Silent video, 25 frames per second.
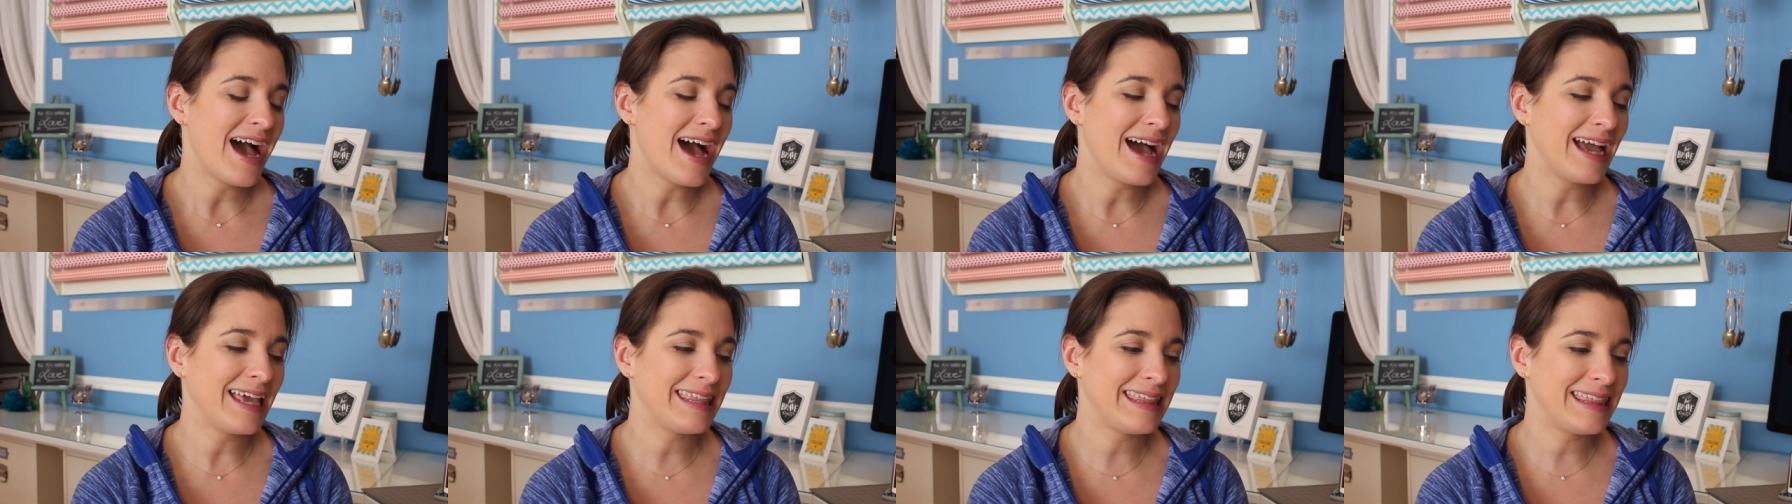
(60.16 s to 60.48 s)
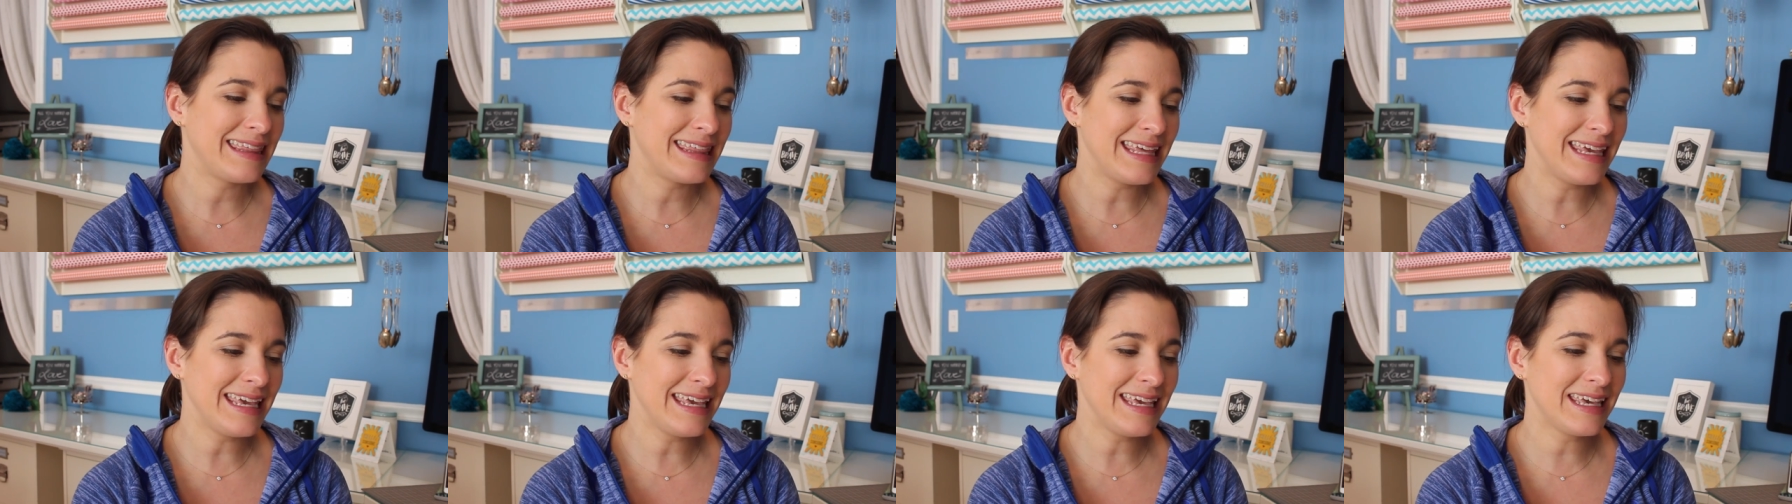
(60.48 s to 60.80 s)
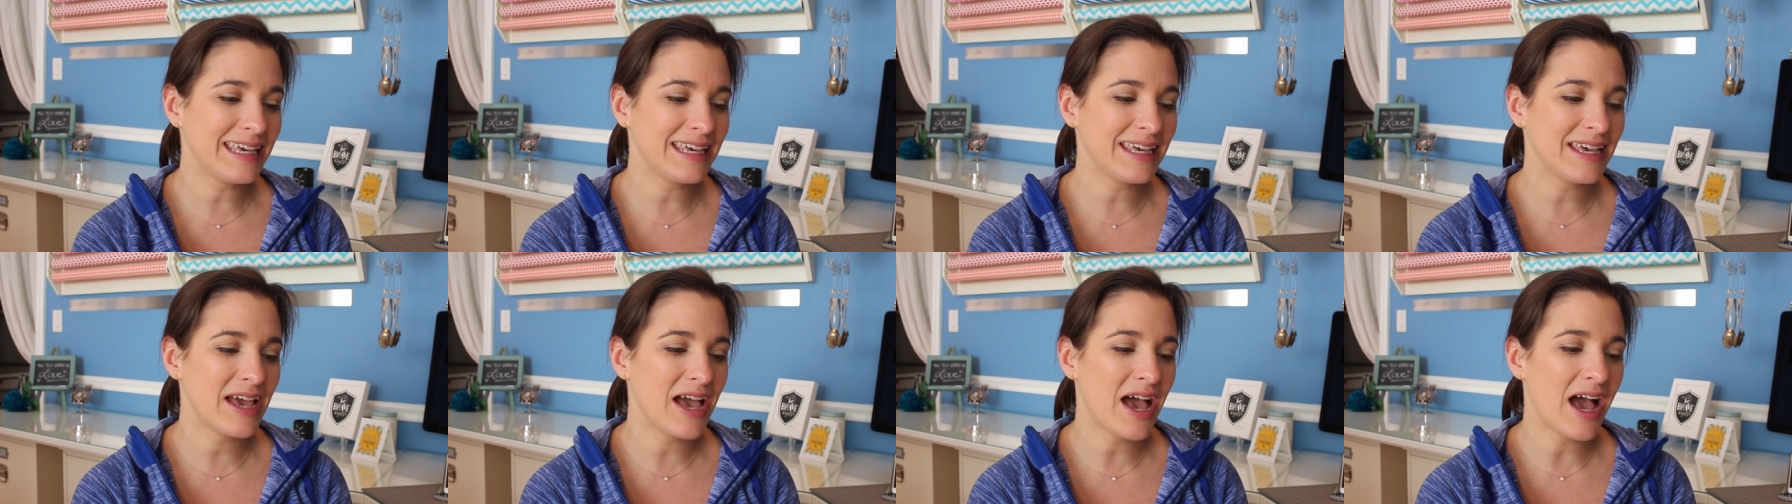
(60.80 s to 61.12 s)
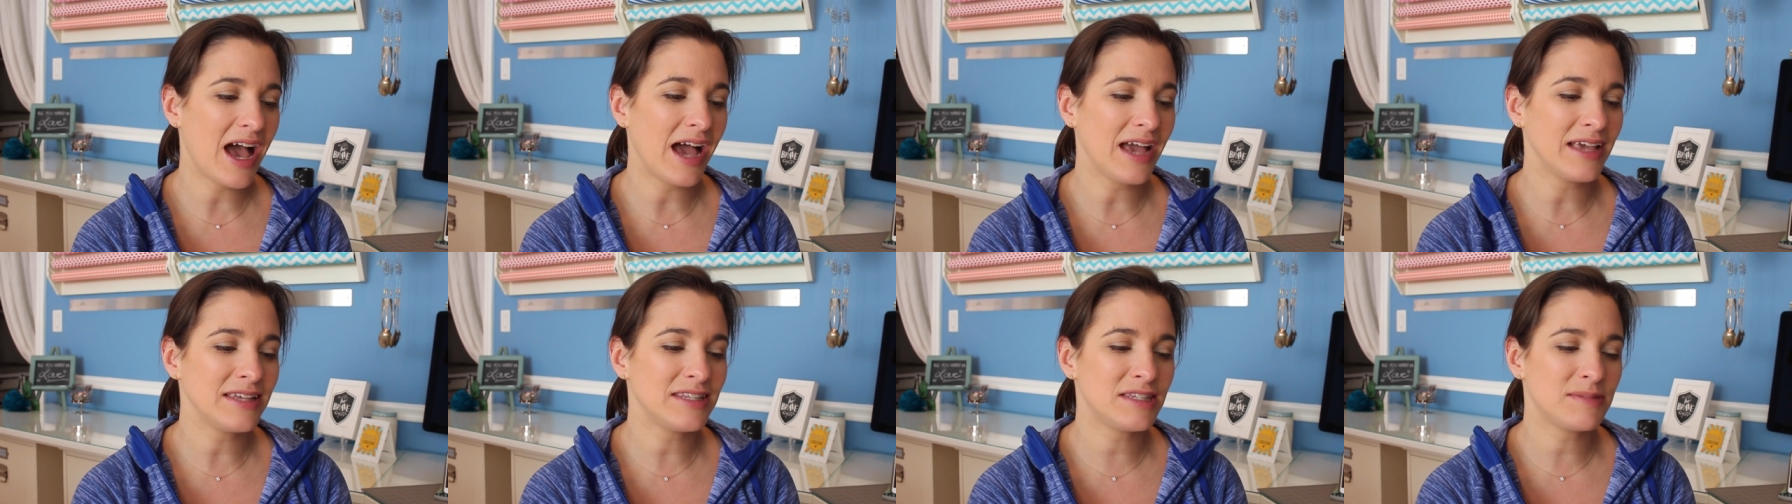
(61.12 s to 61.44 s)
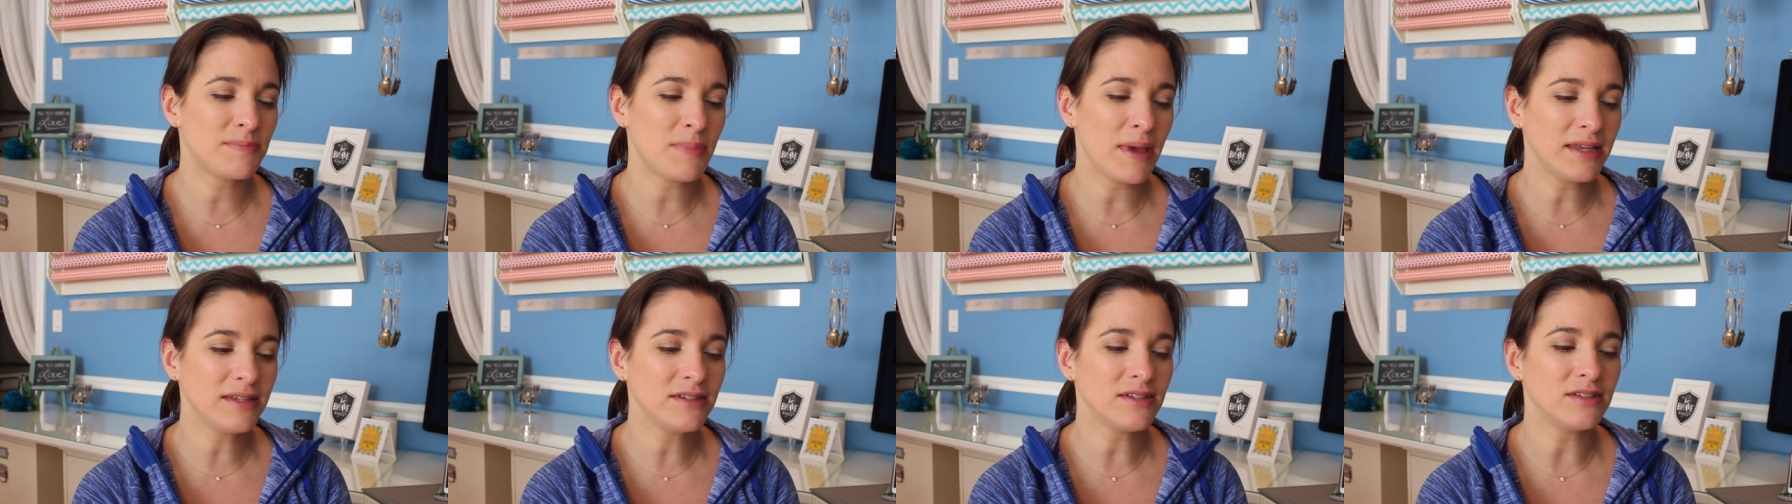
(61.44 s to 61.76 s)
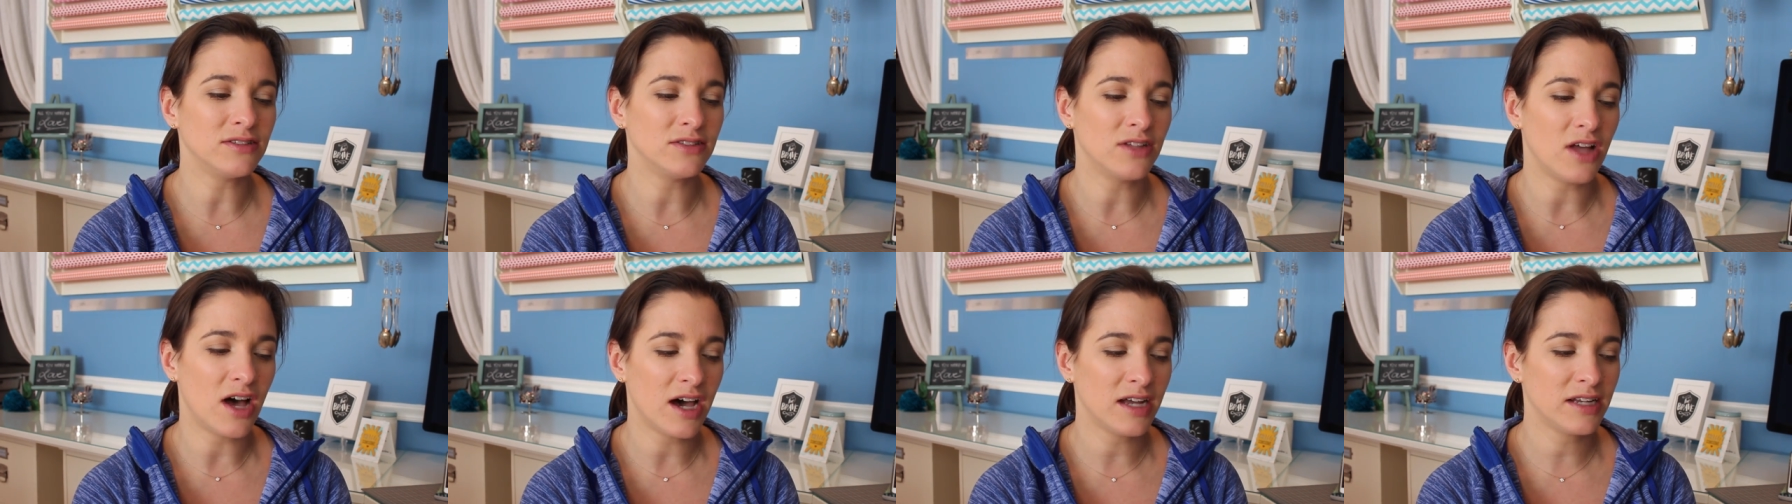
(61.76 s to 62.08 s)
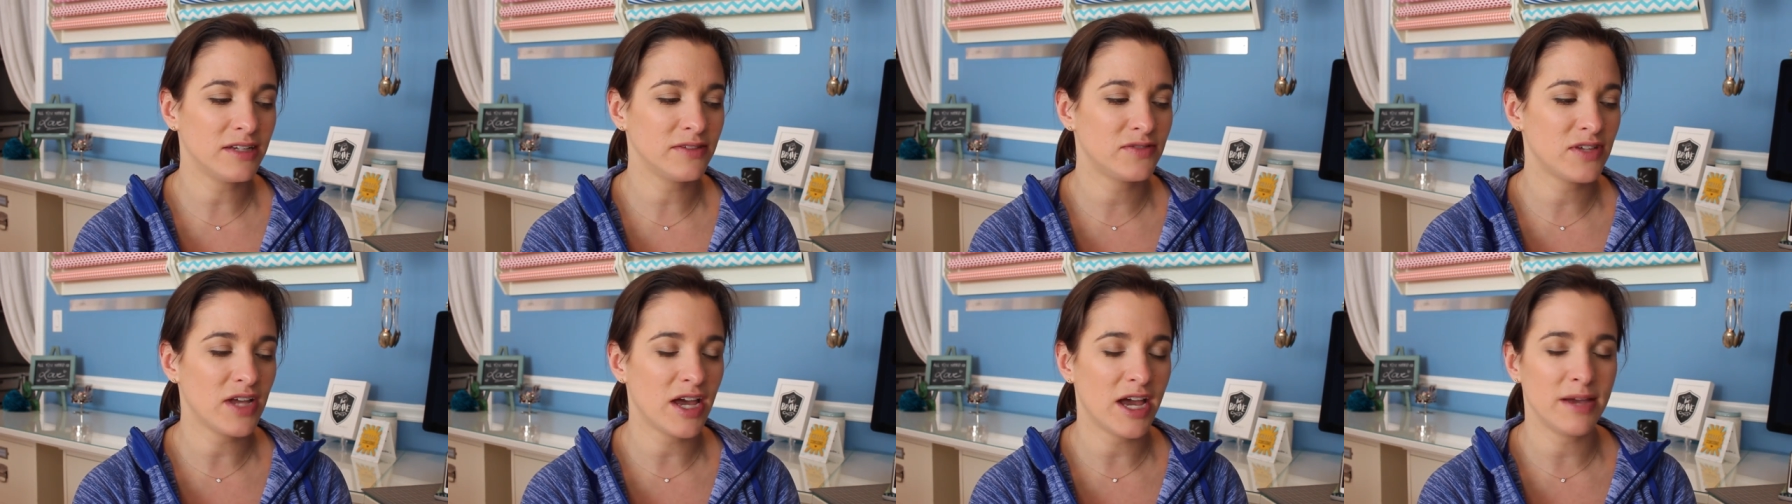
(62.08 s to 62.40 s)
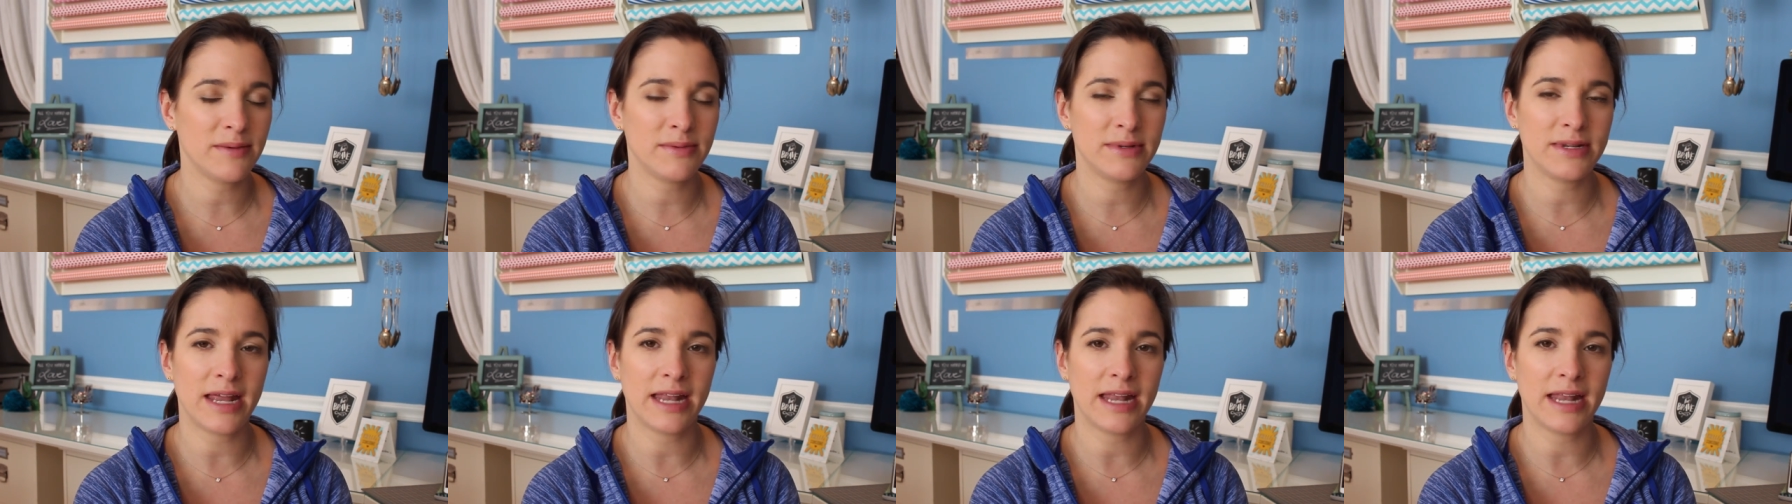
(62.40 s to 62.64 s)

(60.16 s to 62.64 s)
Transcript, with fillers: I think I spend a lot of time